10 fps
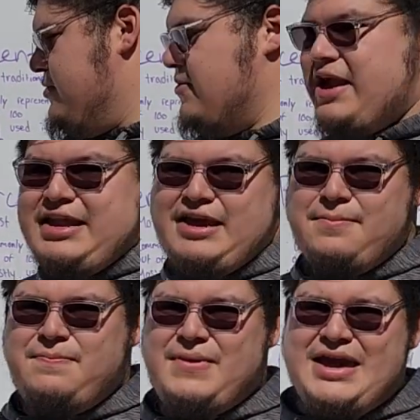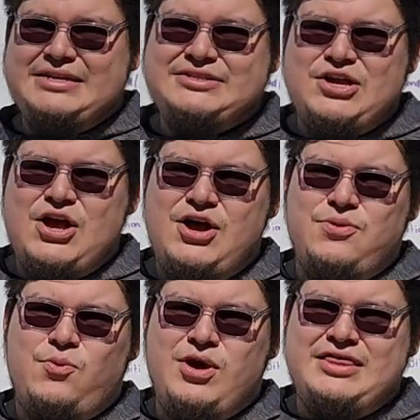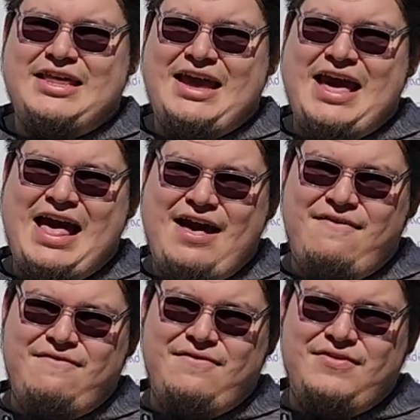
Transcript: grading based on what they have